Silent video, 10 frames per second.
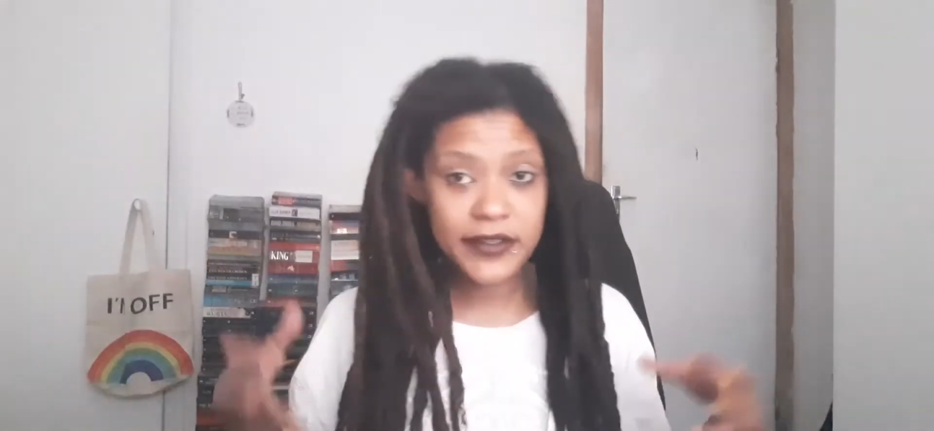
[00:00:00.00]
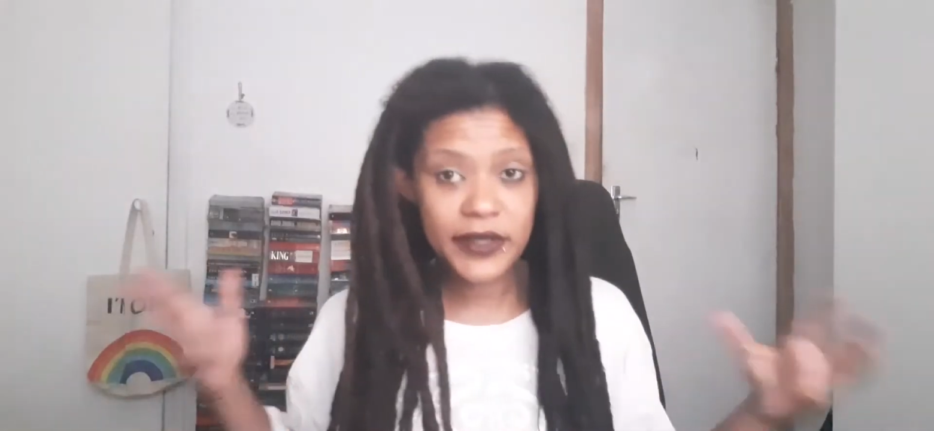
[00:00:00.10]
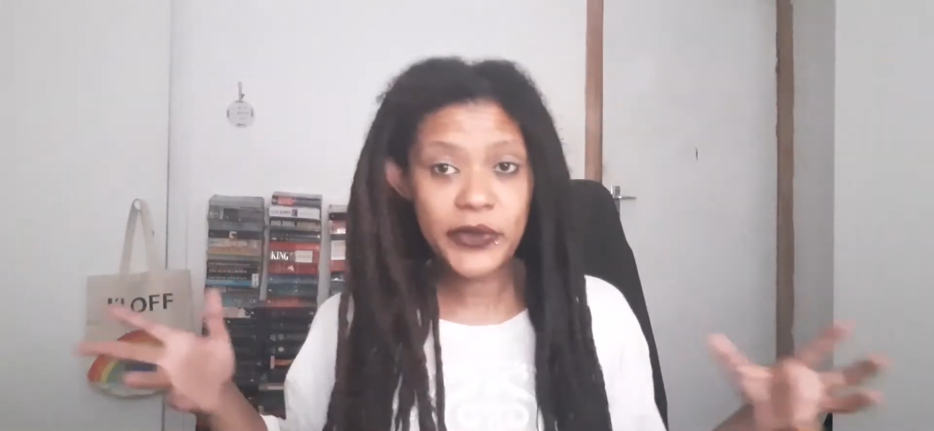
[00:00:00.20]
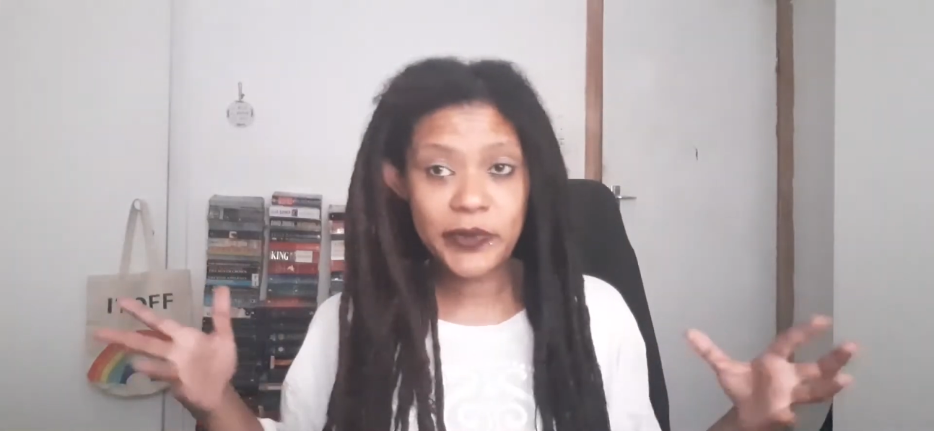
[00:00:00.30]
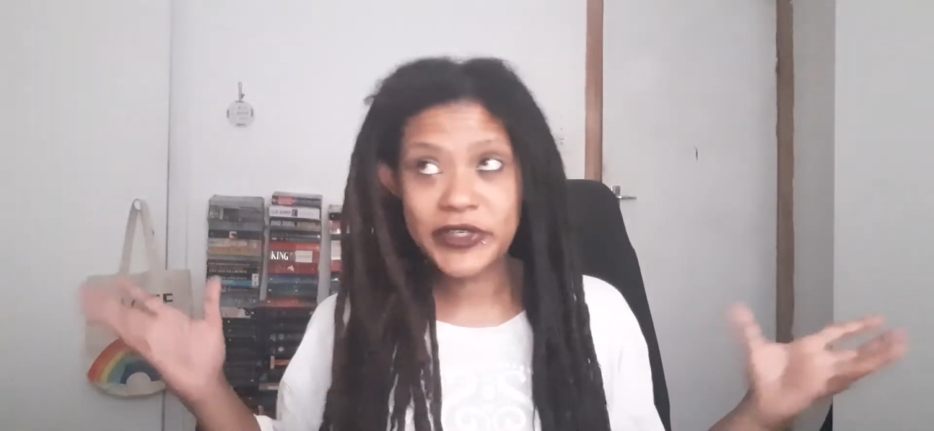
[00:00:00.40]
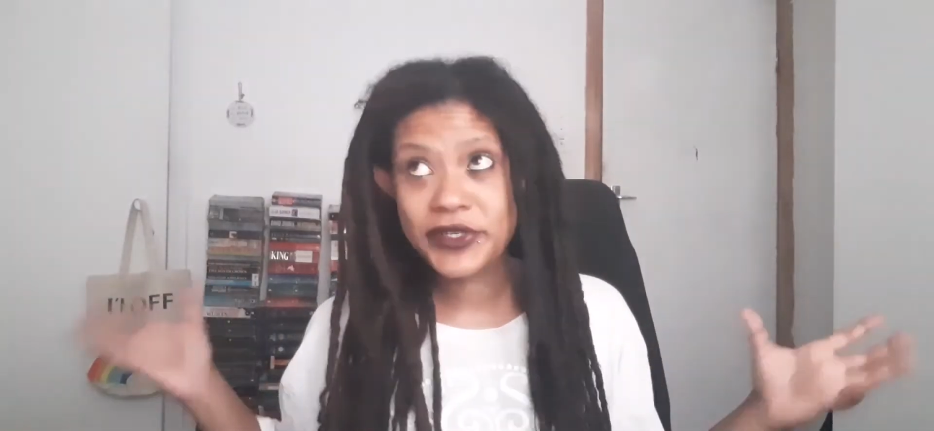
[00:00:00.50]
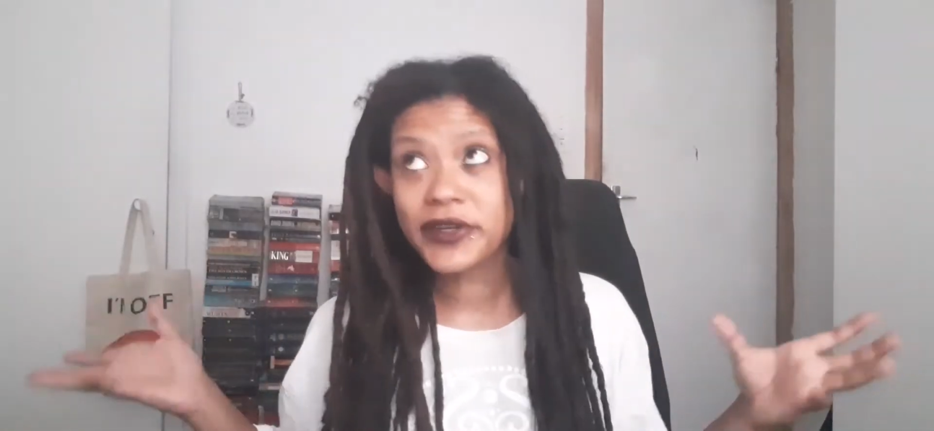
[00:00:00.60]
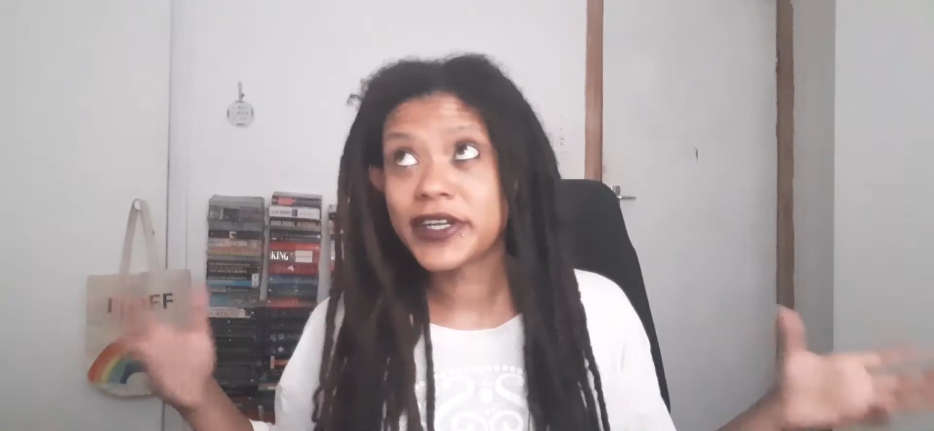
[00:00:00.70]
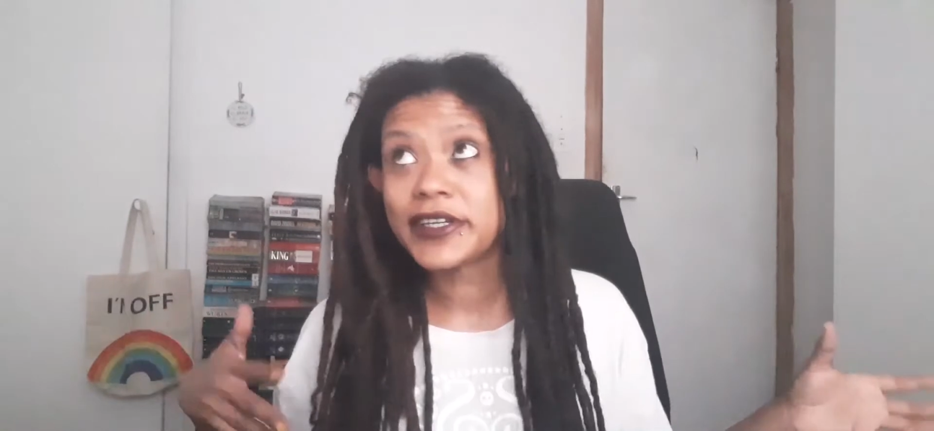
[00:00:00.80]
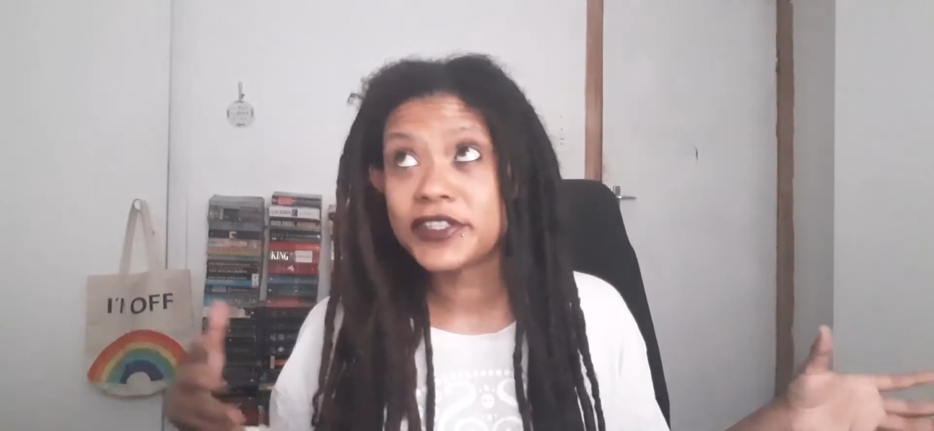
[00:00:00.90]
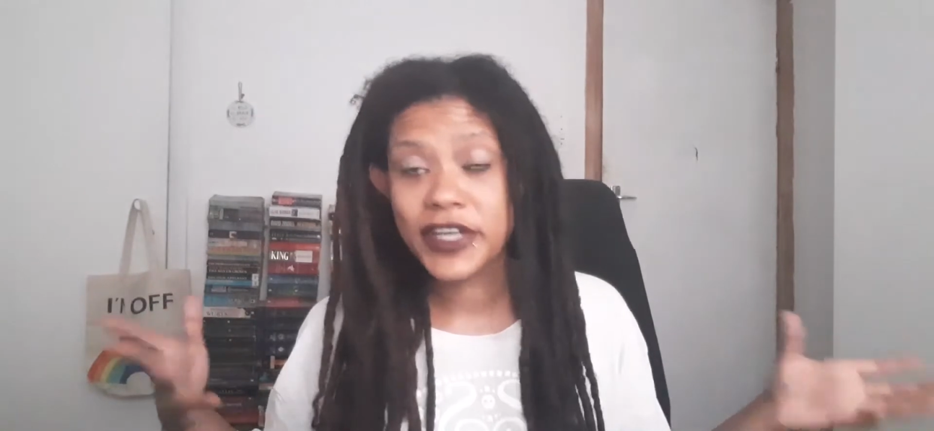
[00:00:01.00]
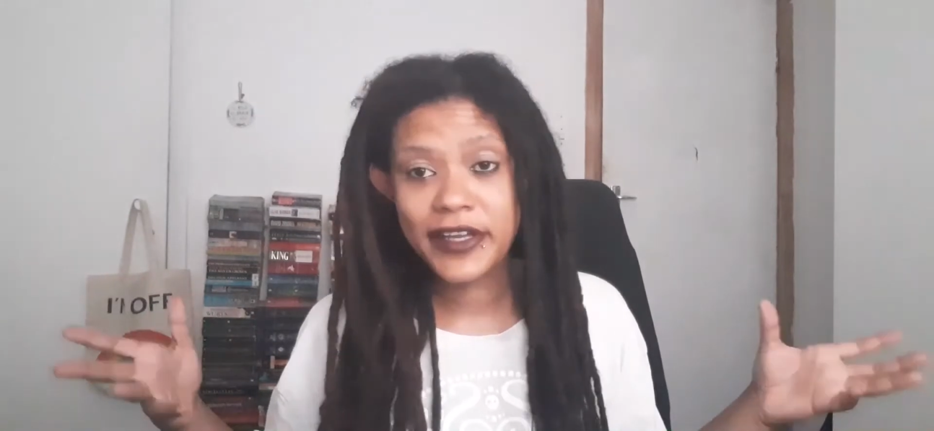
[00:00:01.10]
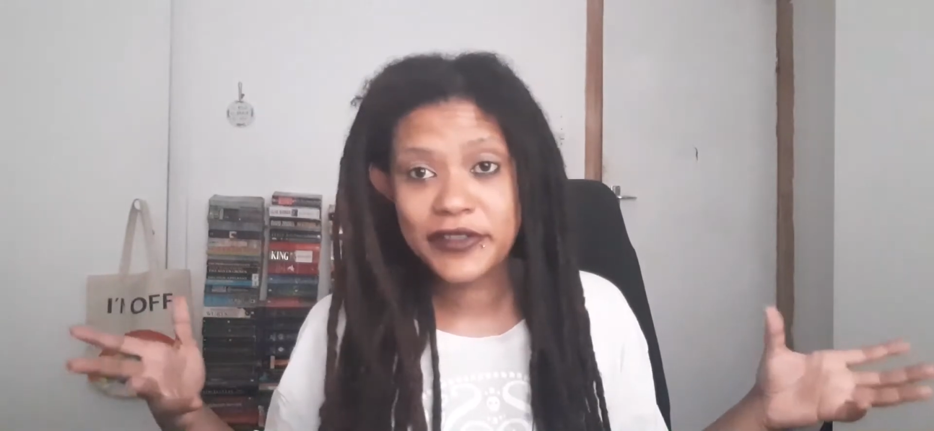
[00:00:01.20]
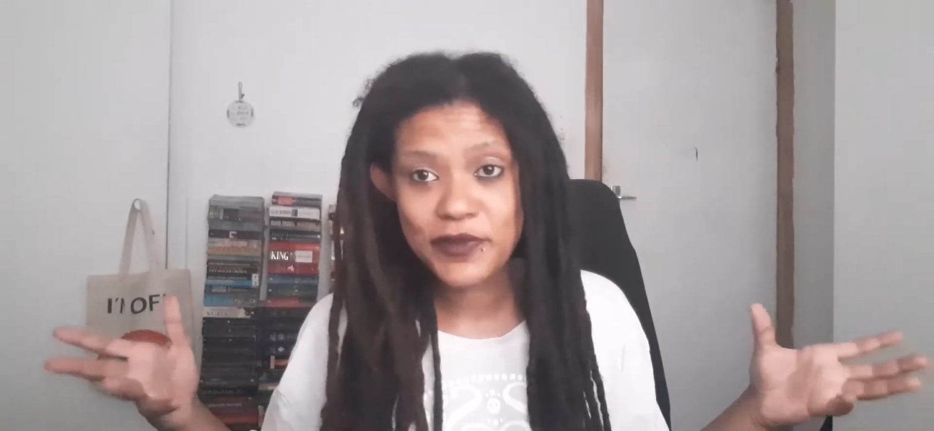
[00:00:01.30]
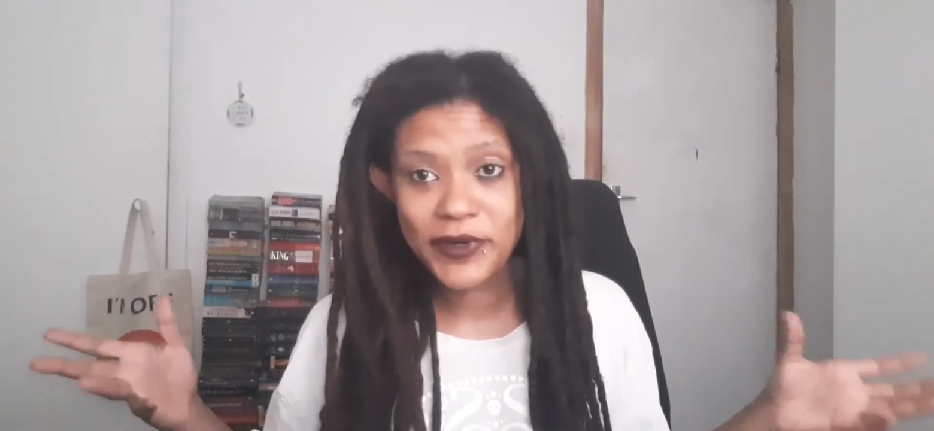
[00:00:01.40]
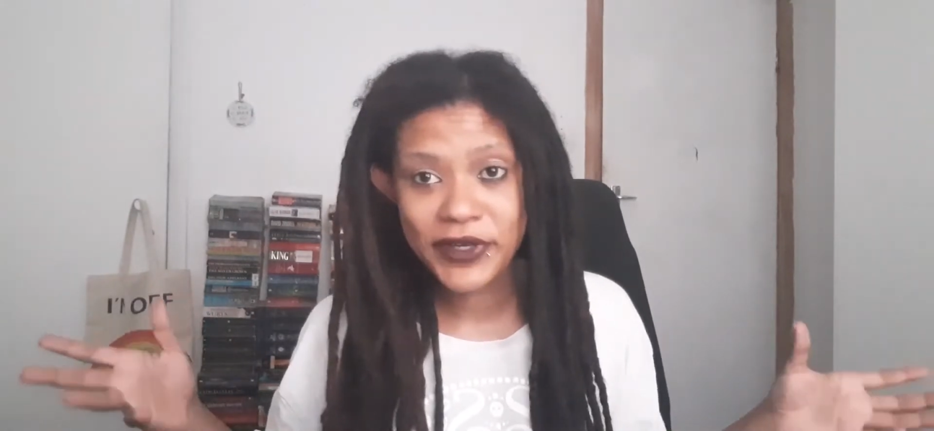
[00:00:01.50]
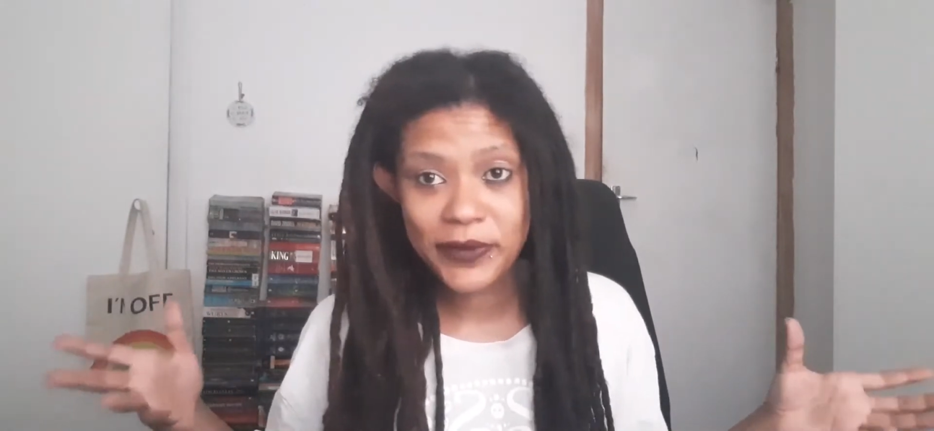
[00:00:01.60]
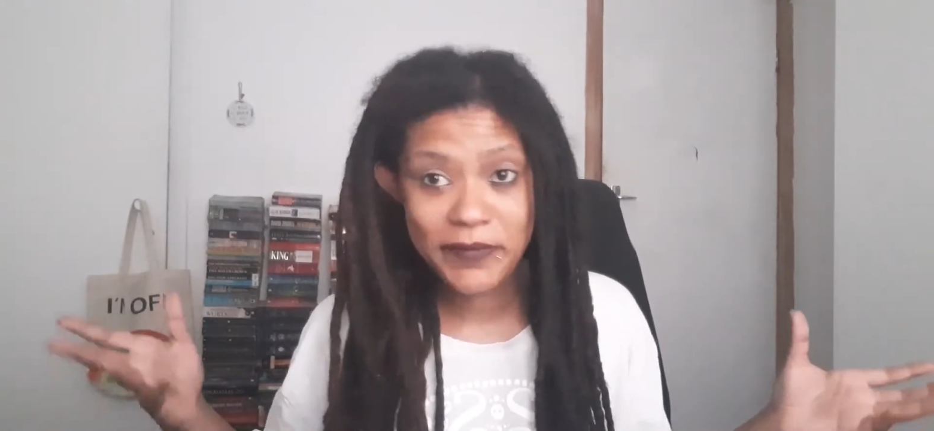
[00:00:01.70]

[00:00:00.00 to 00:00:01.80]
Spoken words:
though Pretoria and Johannesburg are